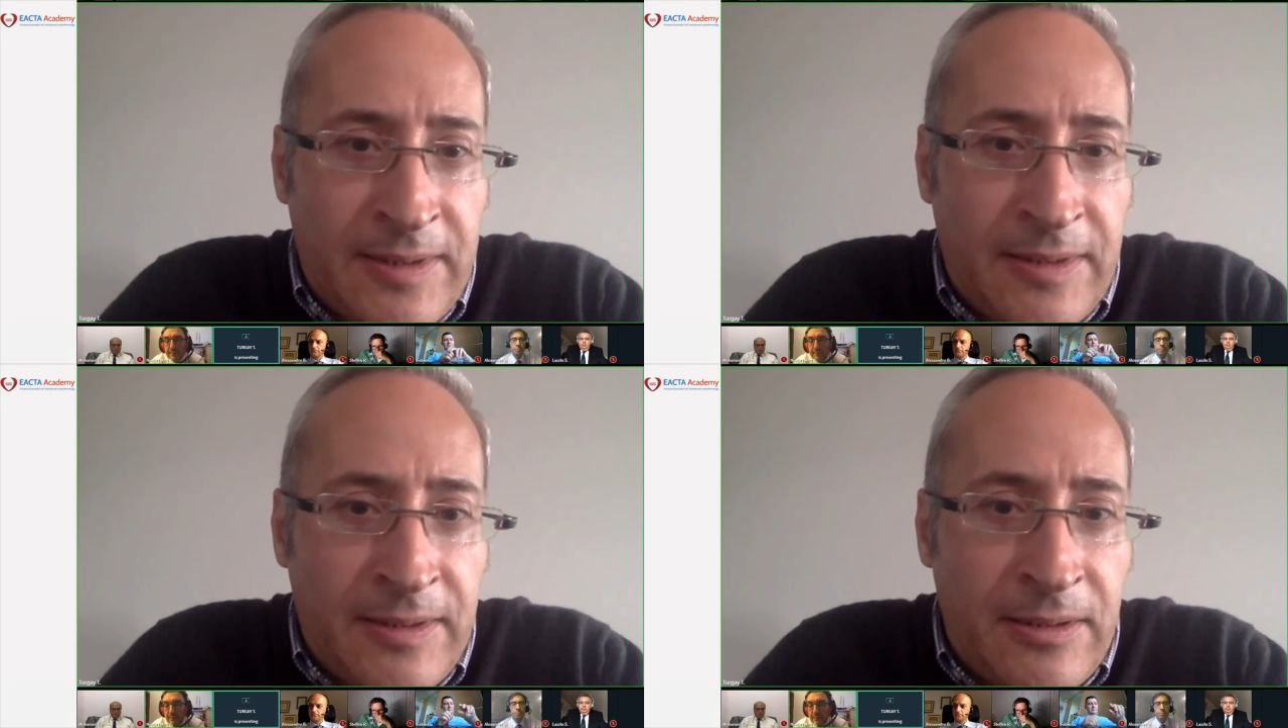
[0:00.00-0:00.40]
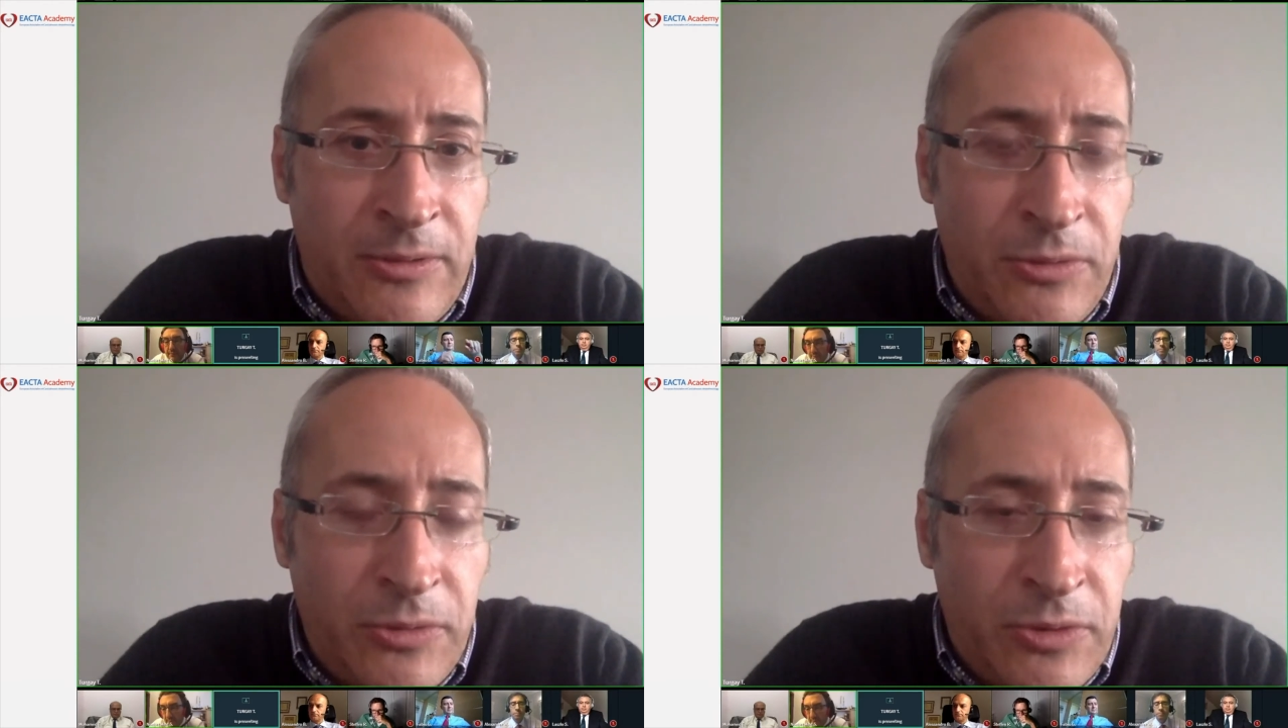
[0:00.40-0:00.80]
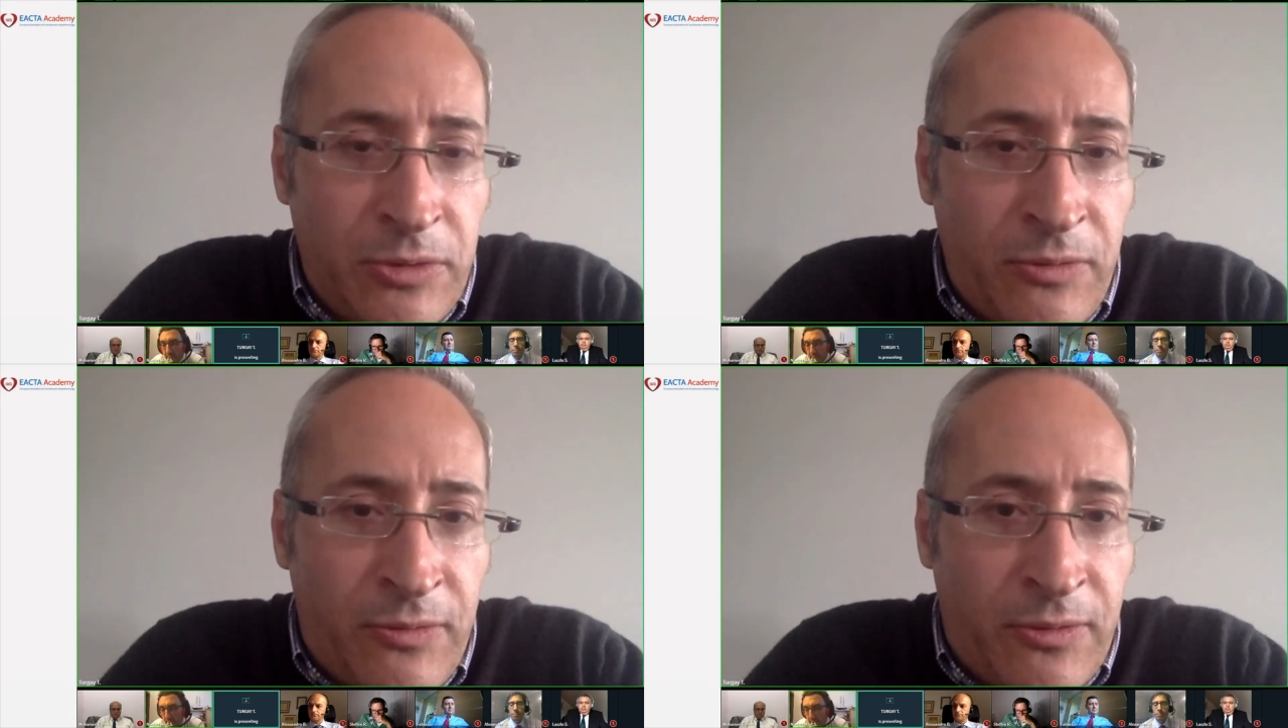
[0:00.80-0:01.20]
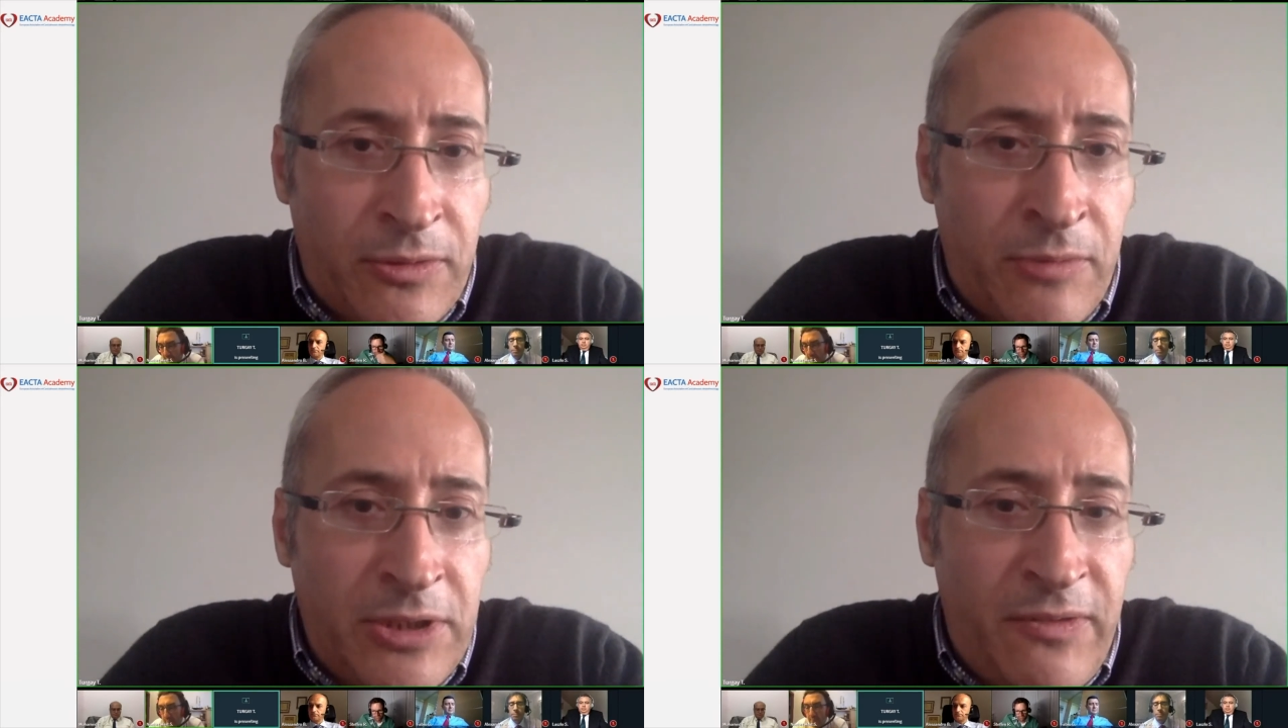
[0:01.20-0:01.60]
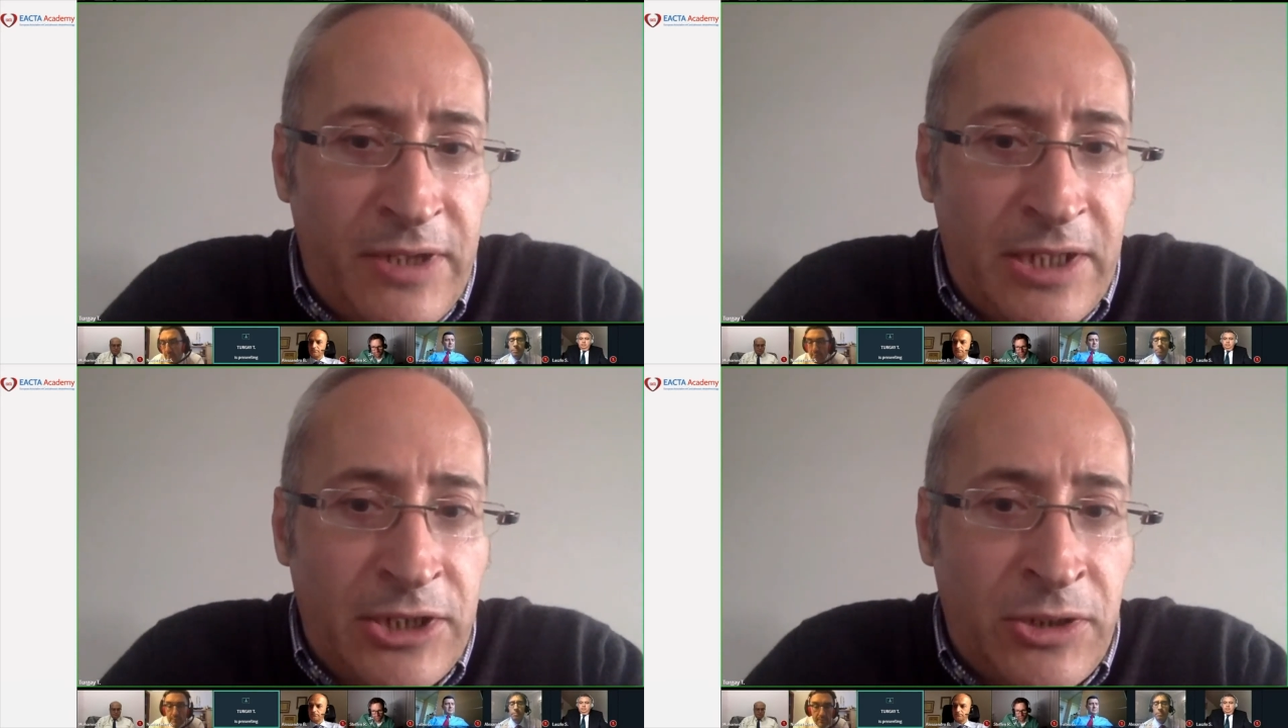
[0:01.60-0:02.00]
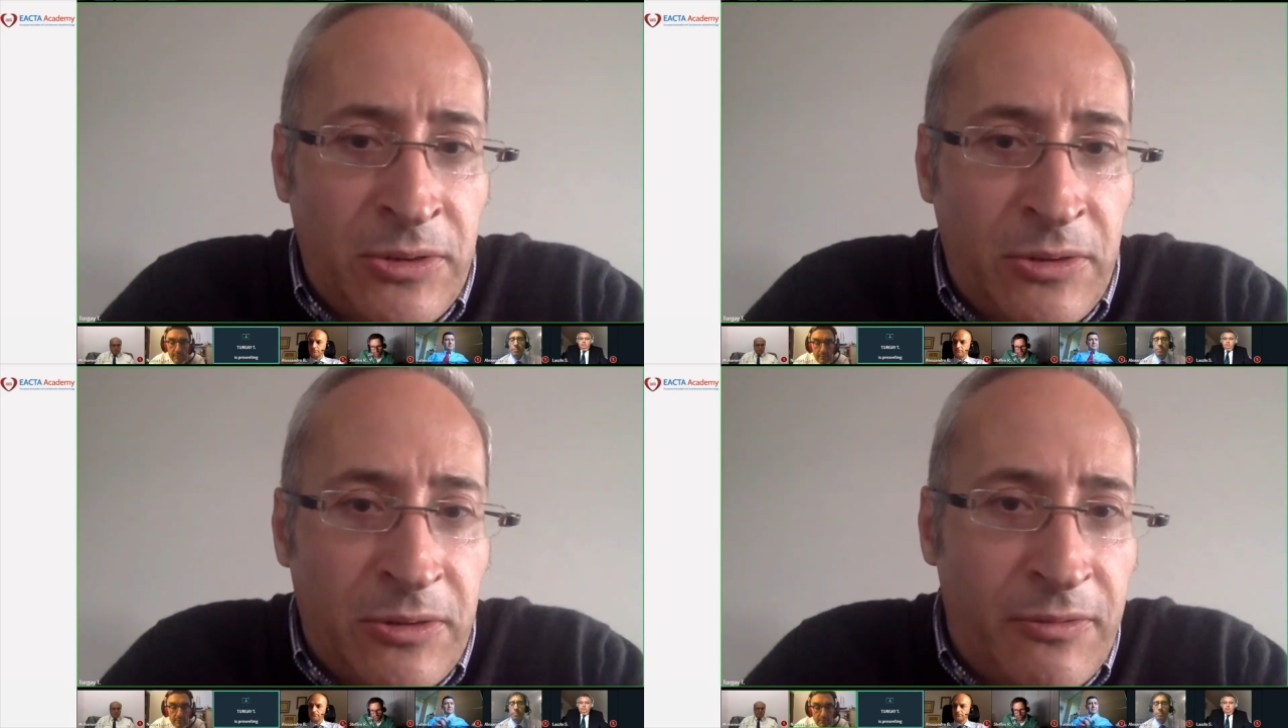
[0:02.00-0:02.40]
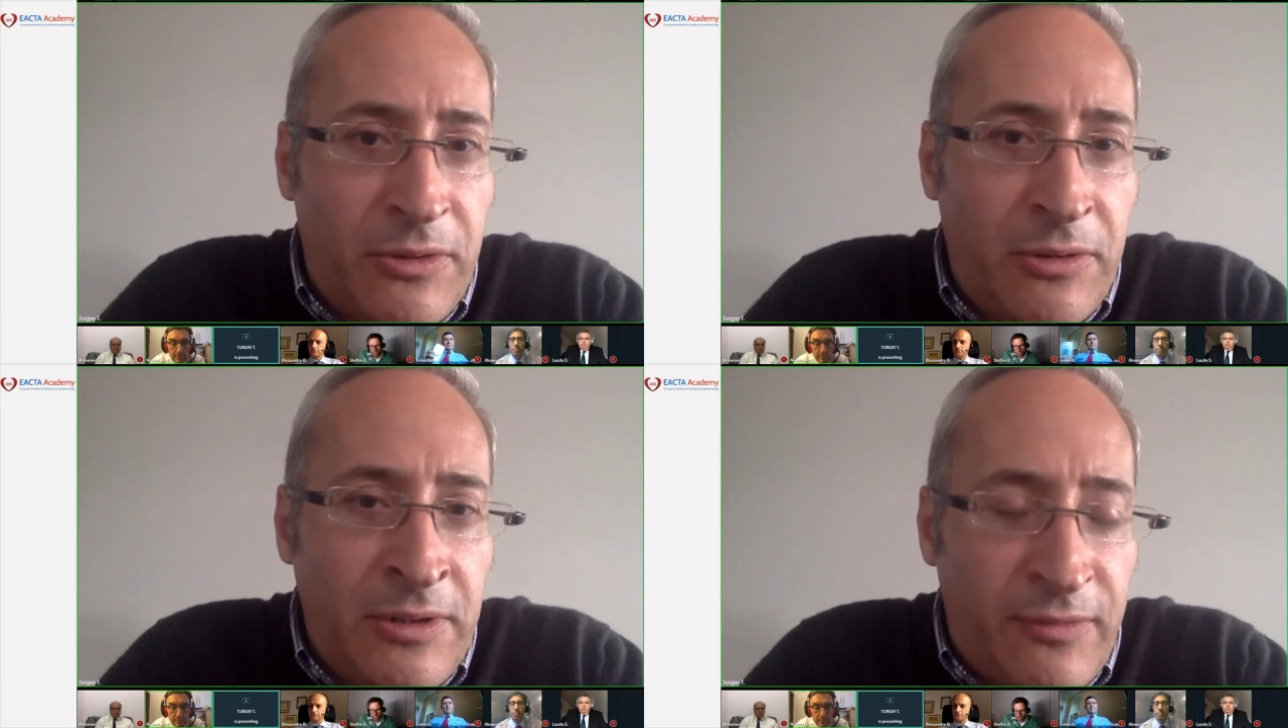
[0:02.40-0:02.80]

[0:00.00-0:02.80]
for the modification of the infrastructures.